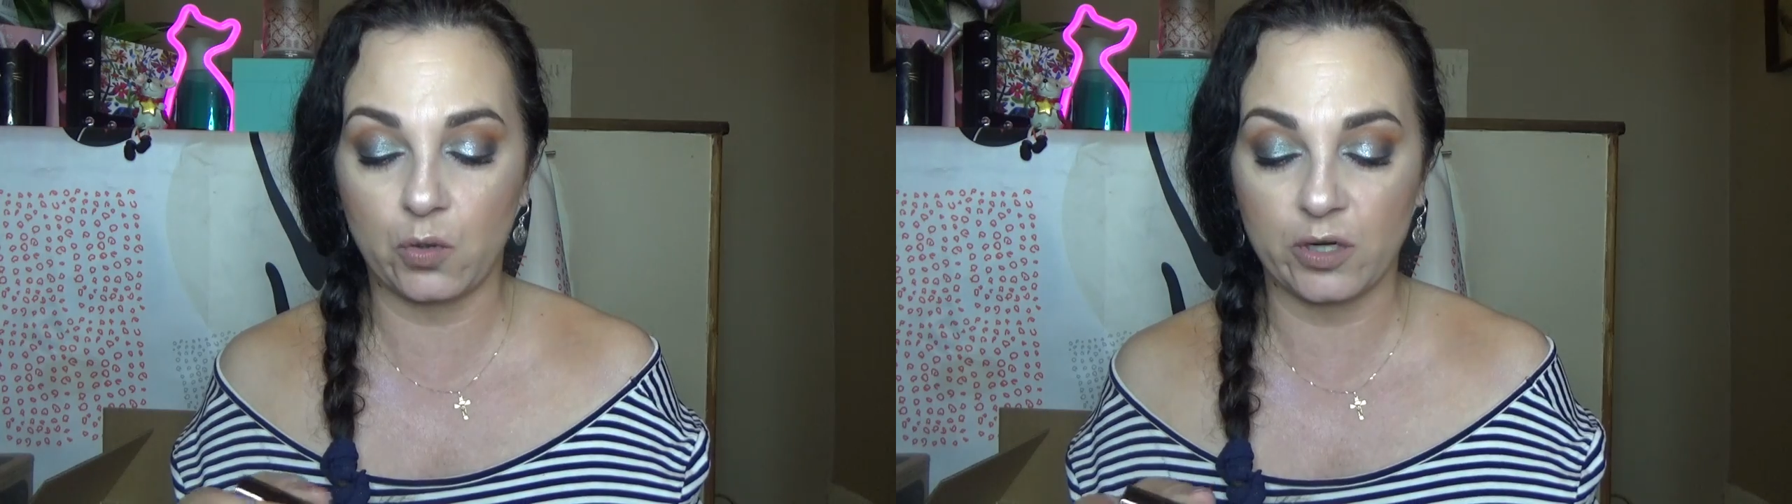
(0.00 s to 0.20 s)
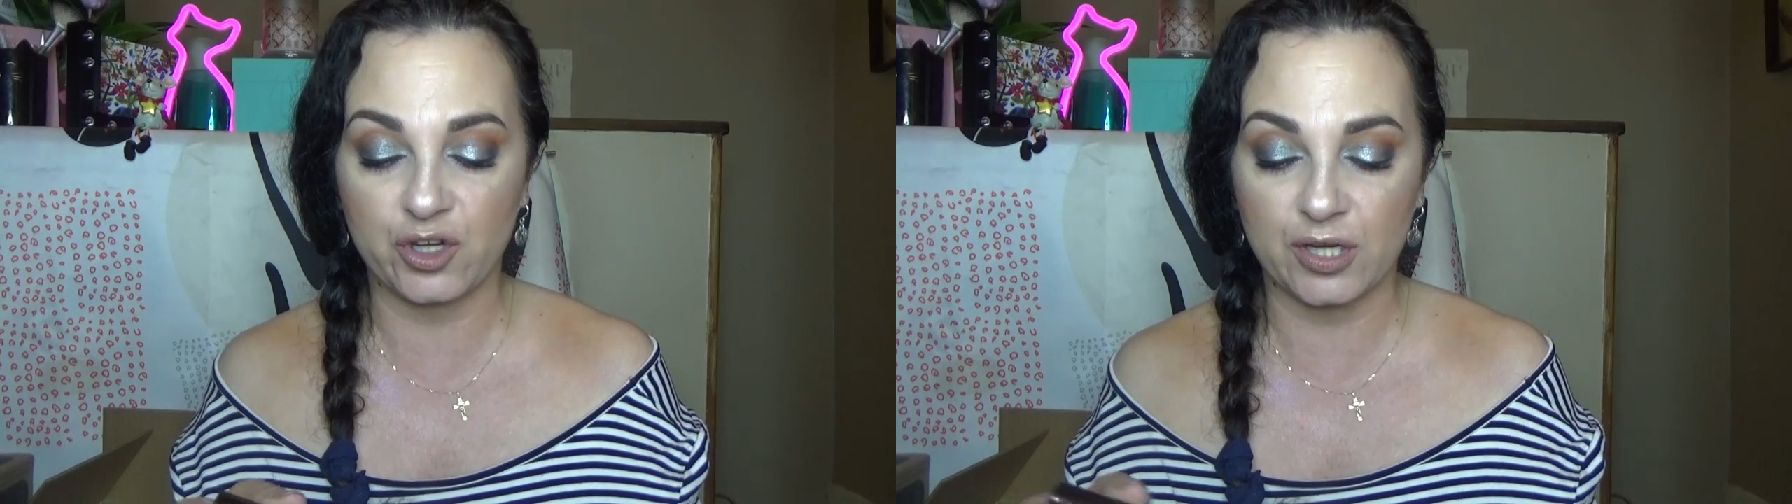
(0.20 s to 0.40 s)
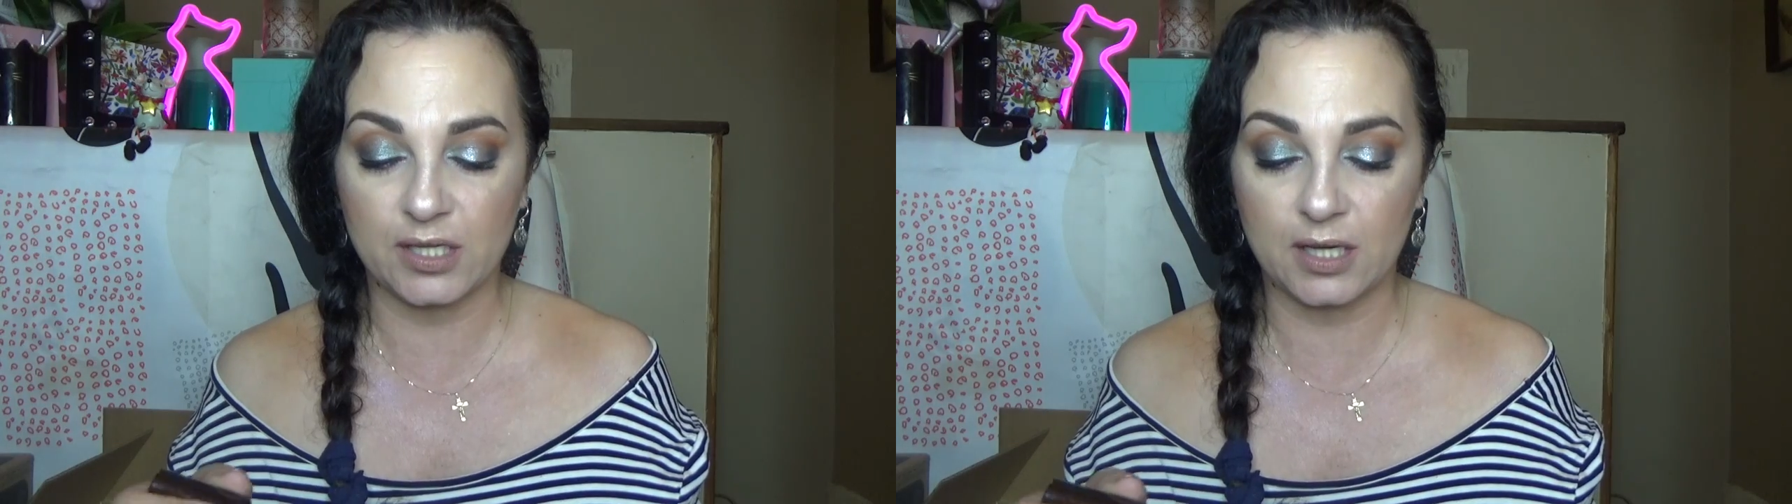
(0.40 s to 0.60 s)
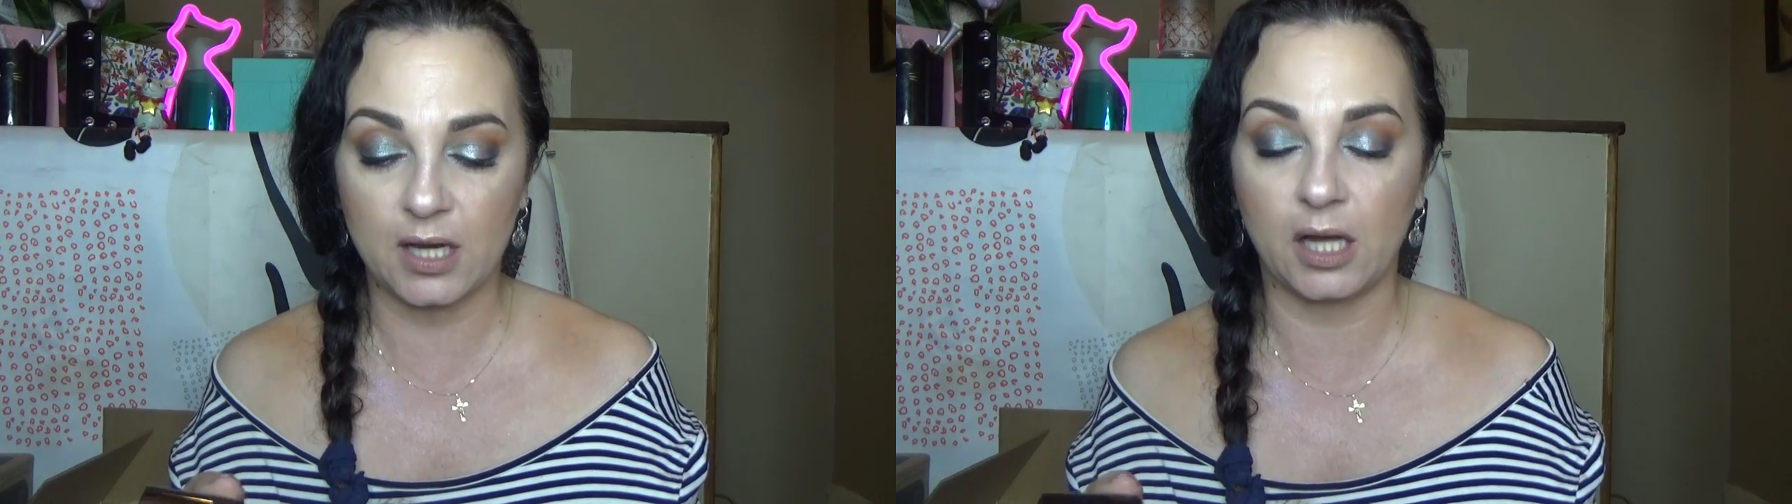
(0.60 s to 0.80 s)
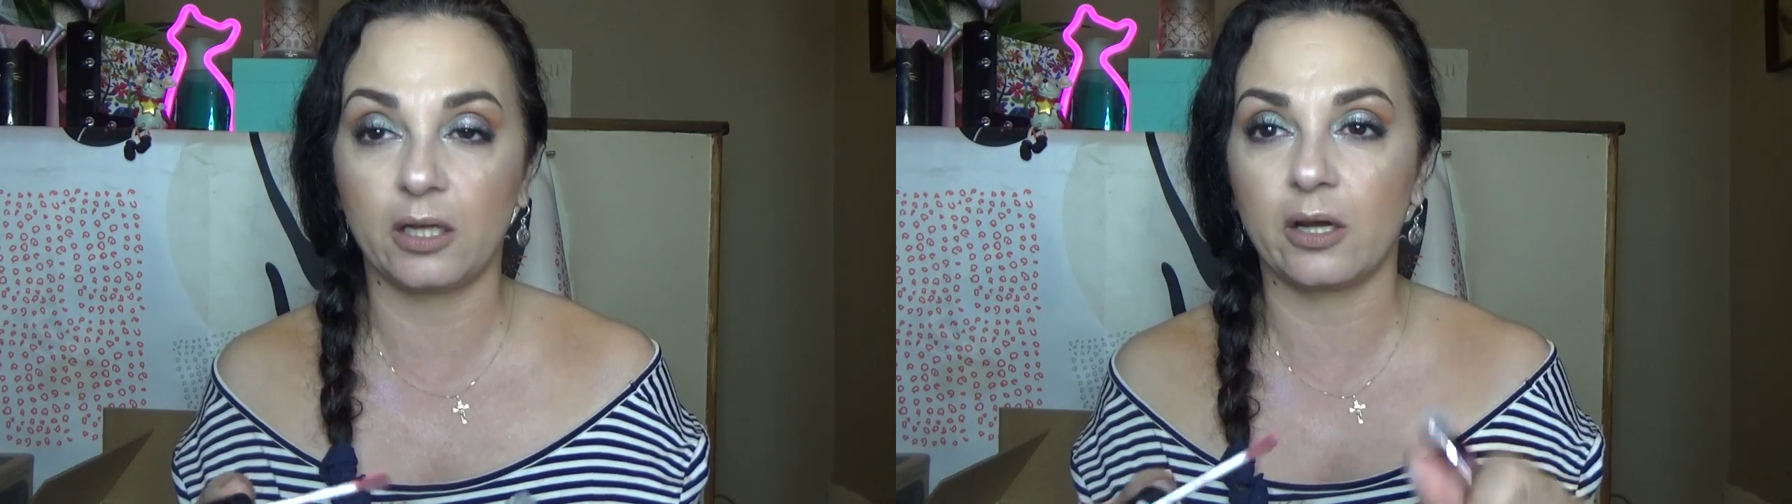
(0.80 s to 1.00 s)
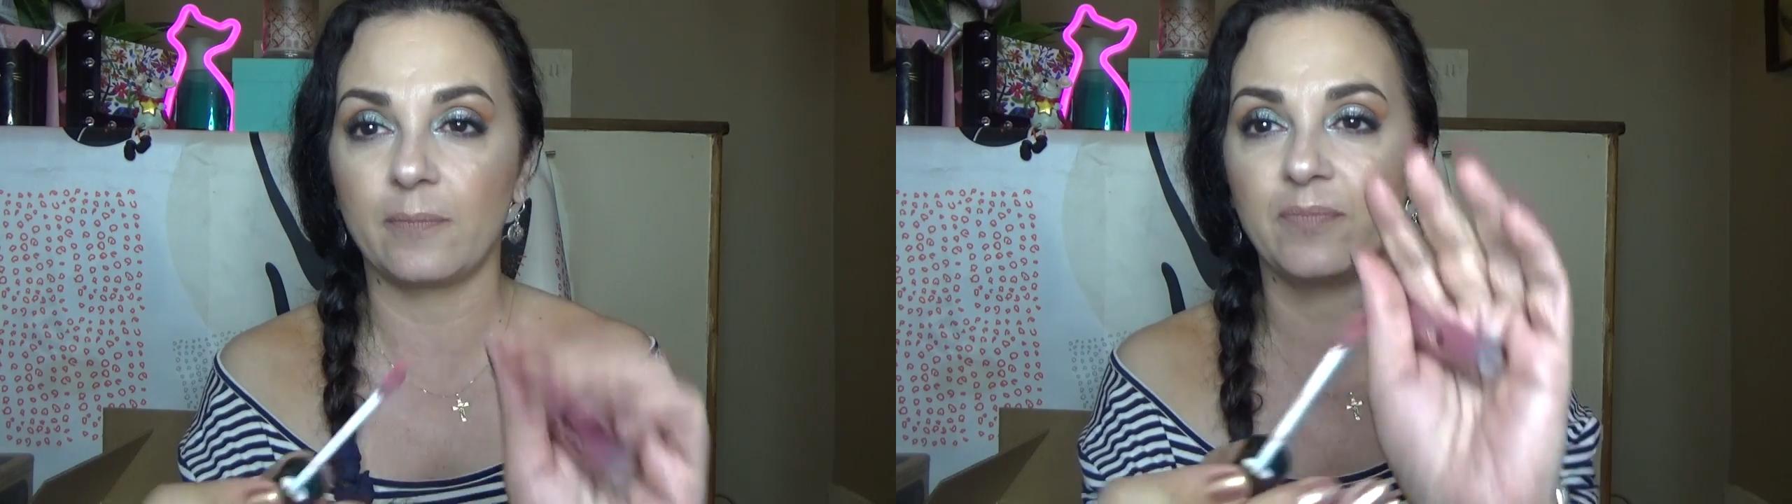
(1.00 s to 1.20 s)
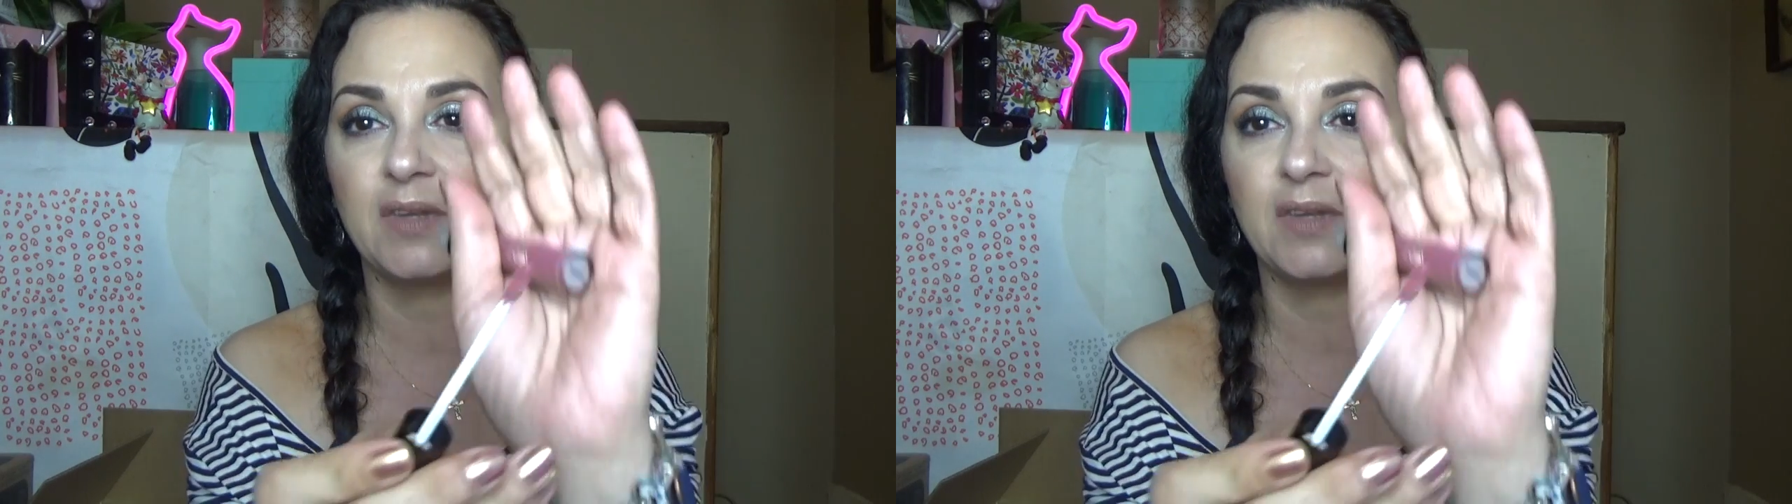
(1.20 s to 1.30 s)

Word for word: gorgeous color.